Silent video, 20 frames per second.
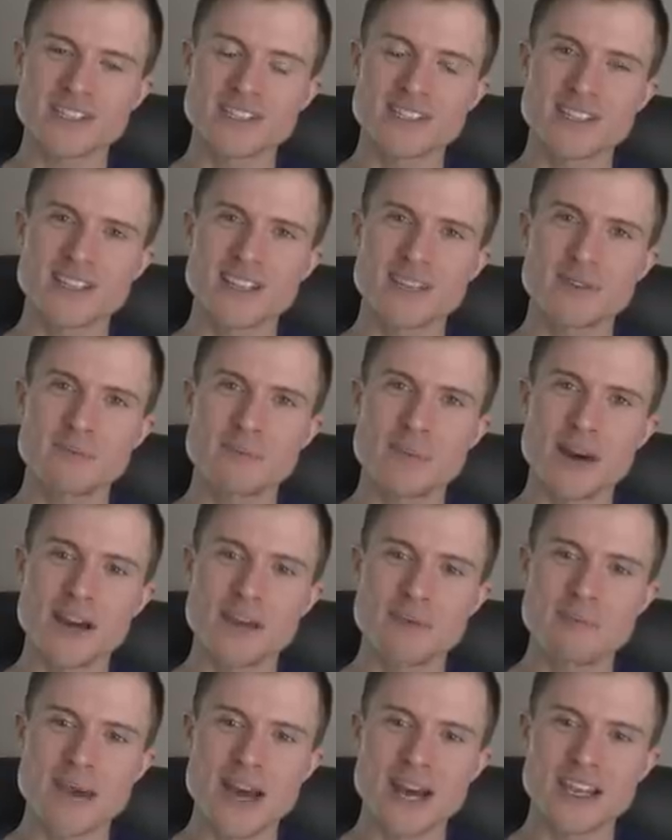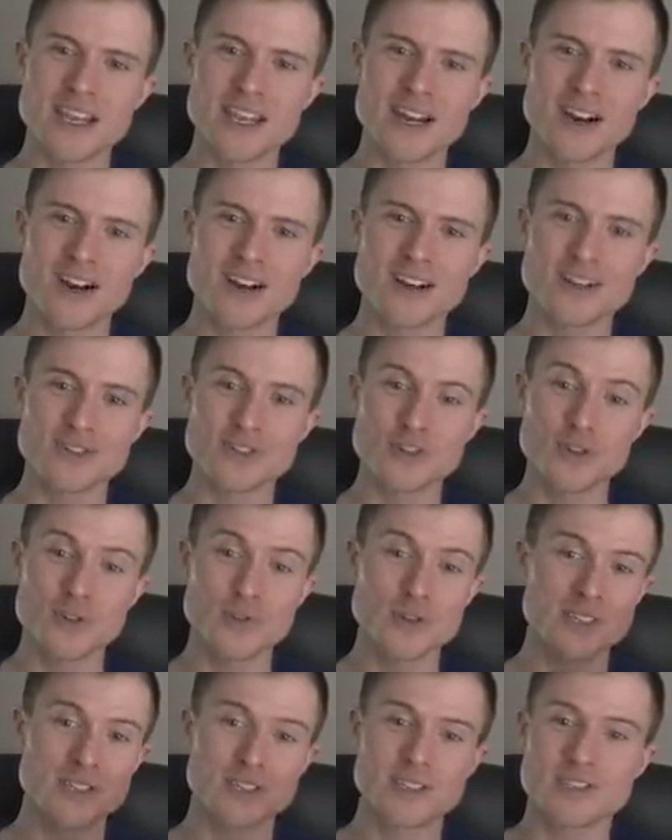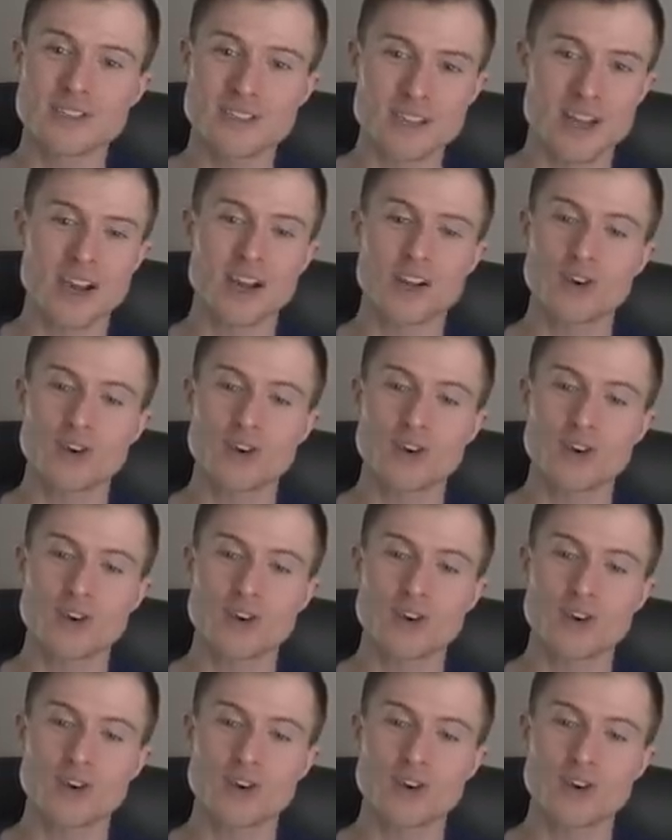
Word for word: It's done by Matty Hong, who is a